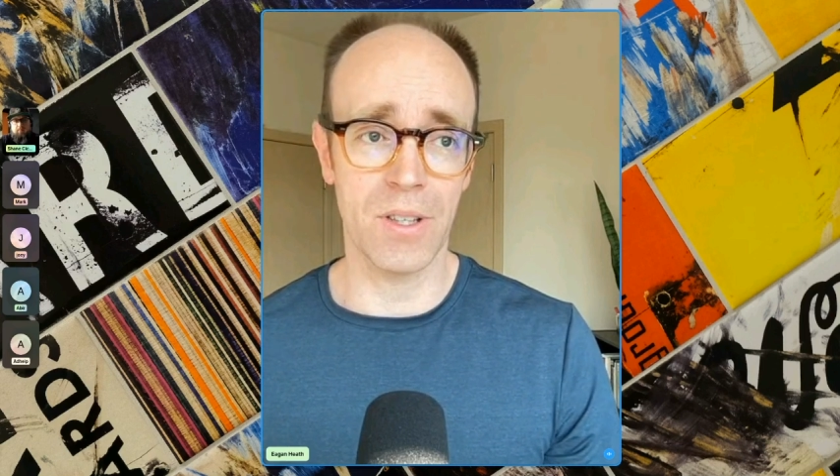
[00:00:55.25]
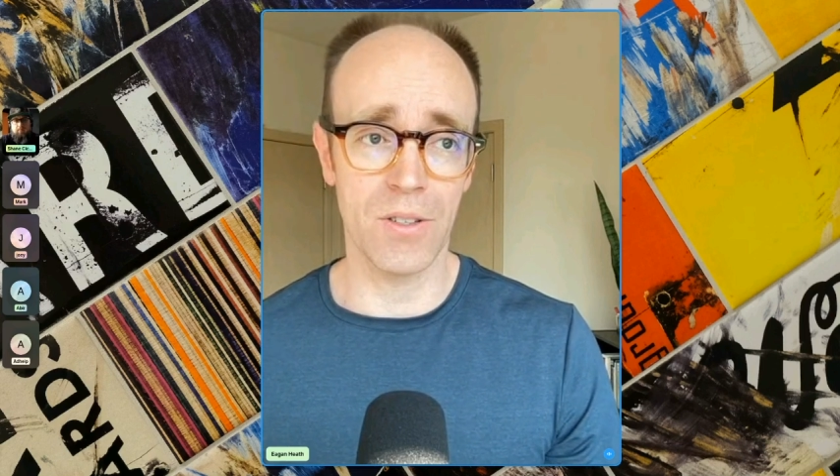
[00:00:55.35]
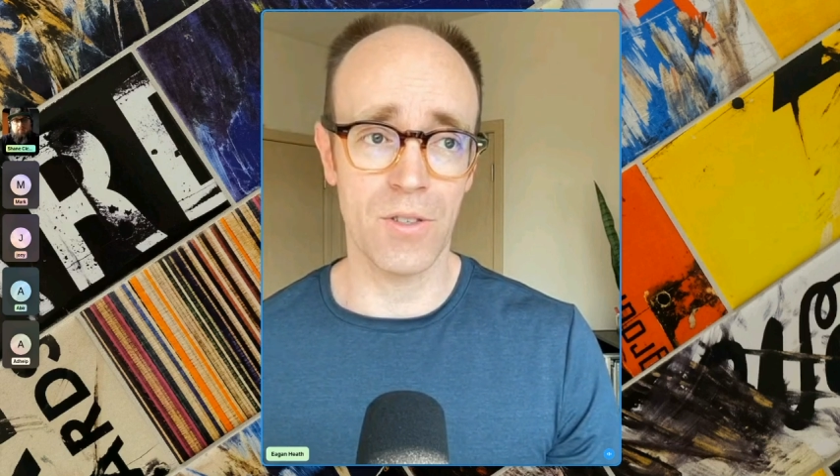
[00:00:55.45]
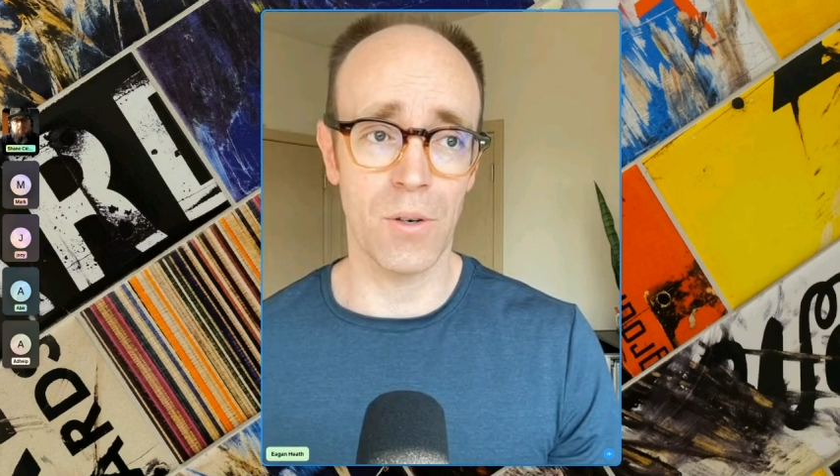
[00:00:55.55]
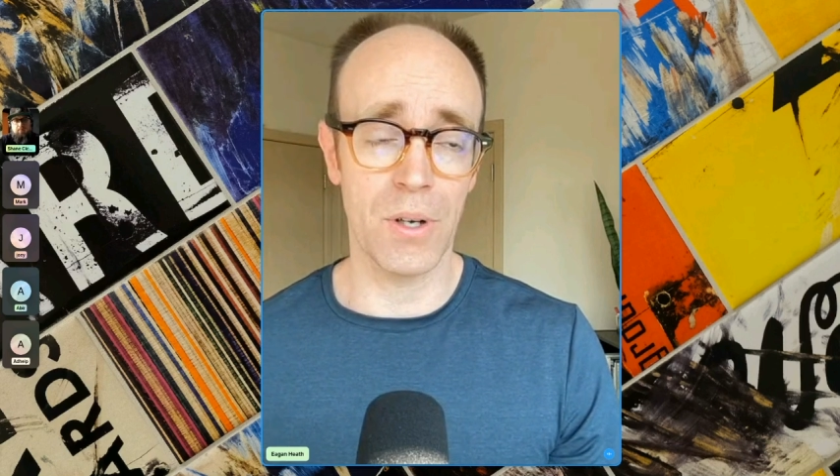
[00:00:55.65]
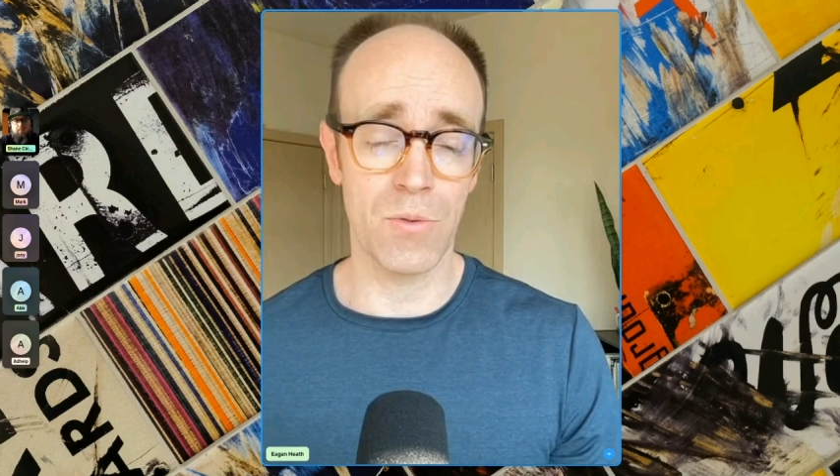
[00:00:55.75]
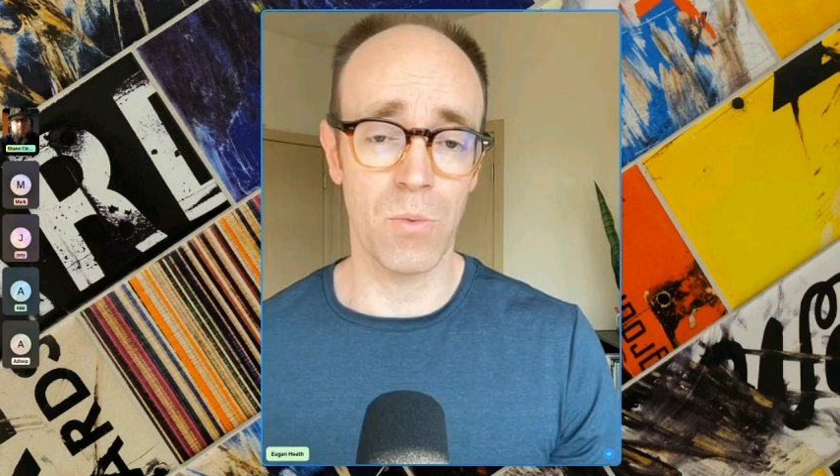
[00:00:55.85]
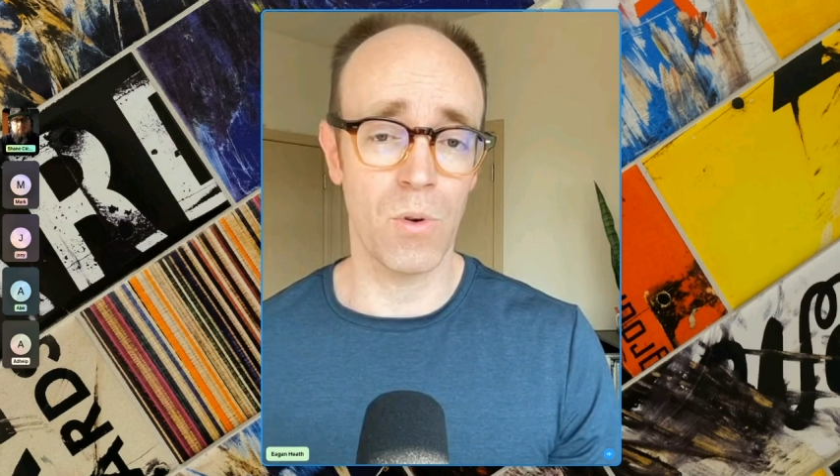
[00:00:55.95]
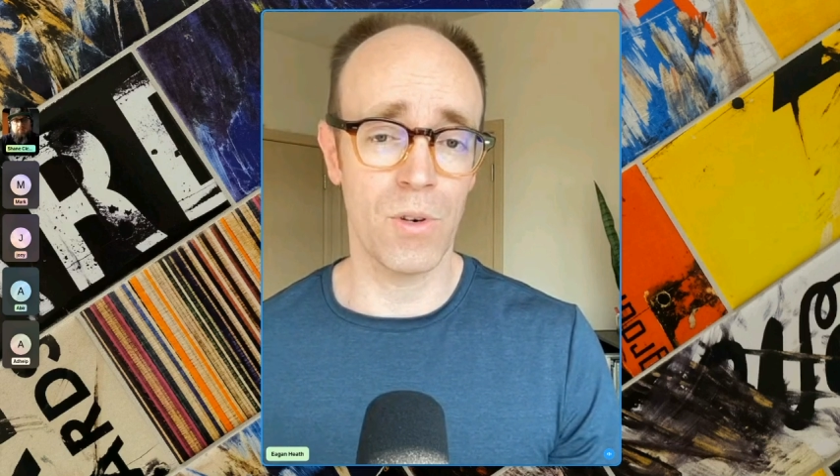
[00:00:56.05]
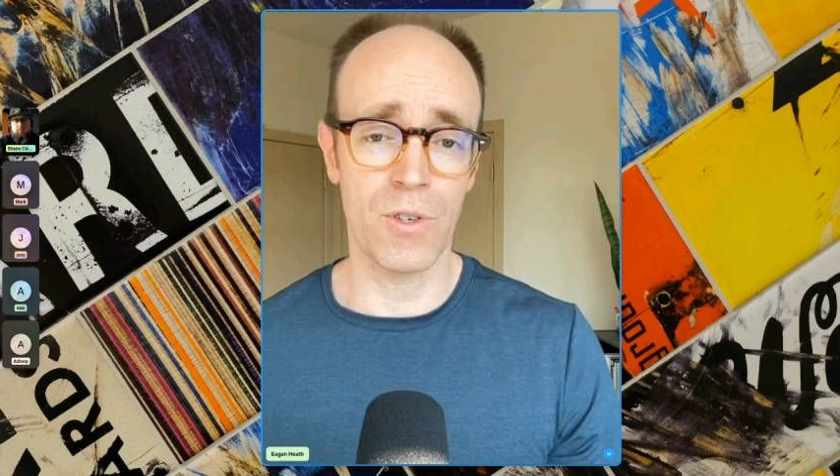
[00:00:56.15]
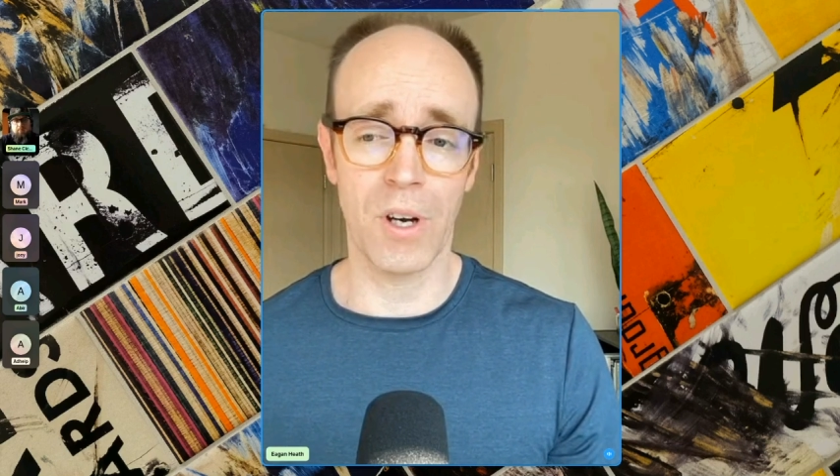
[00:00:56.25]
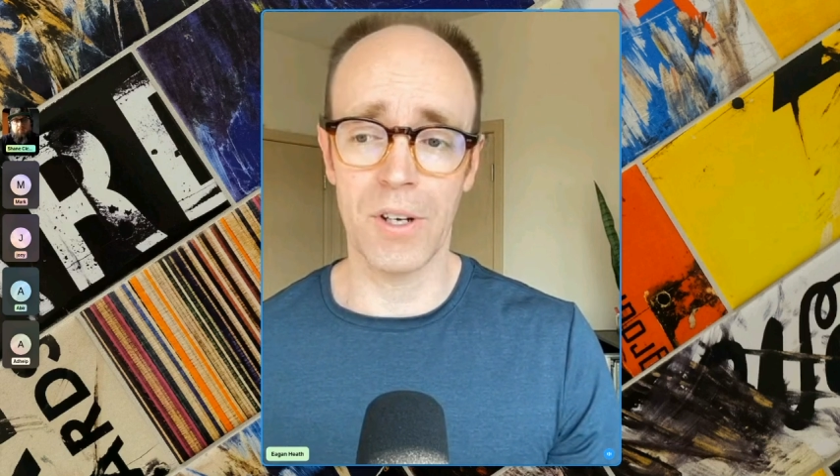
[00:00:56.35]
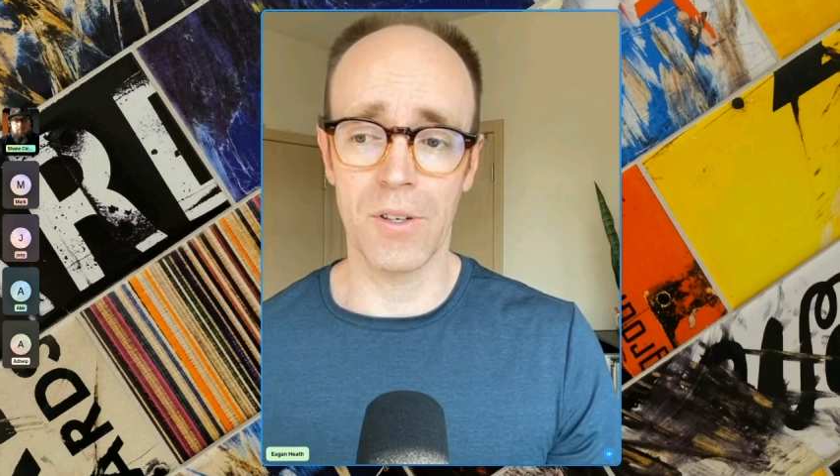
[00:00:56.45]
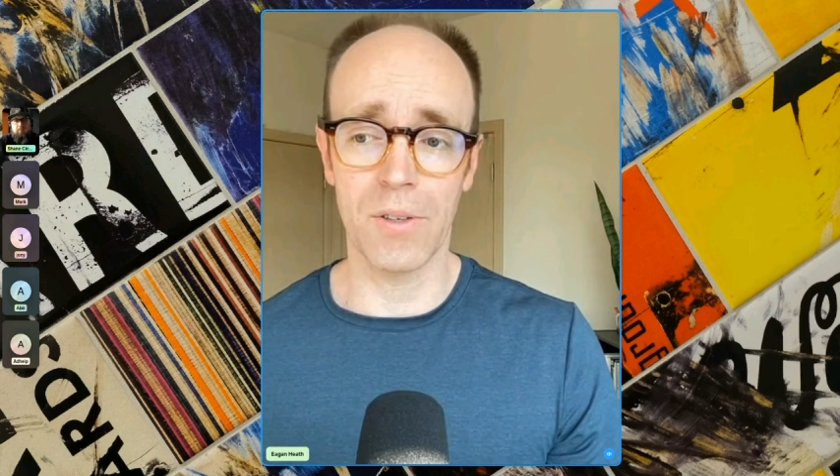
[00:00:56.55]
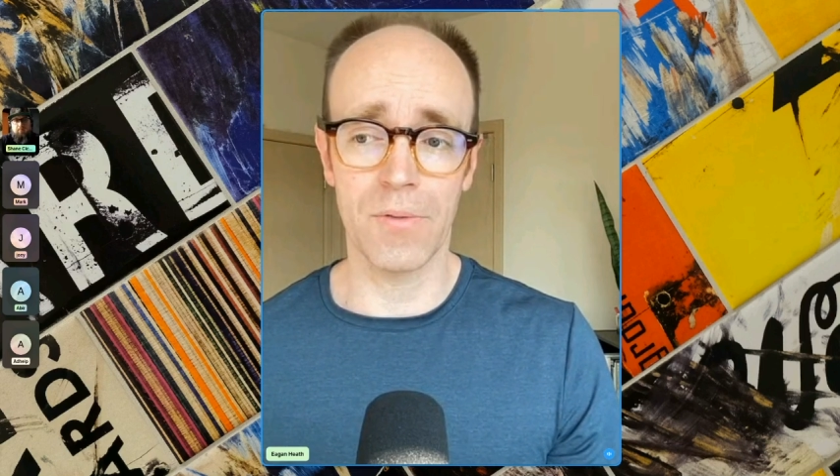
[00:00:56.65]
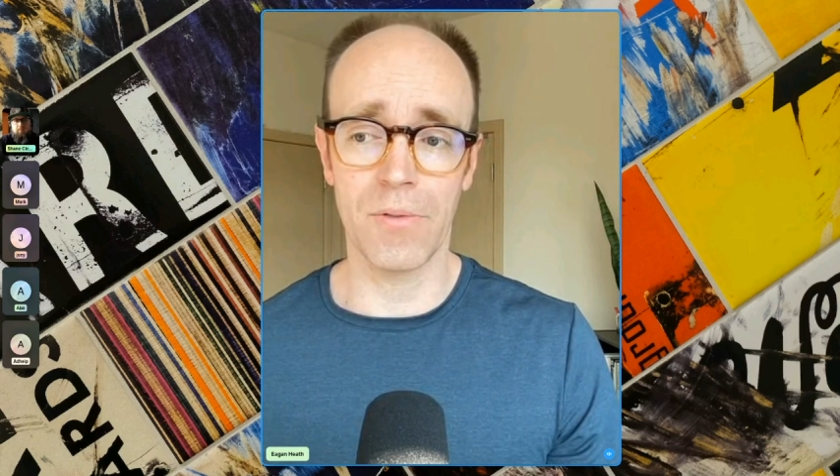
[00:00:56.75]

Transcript: And so as we're trying to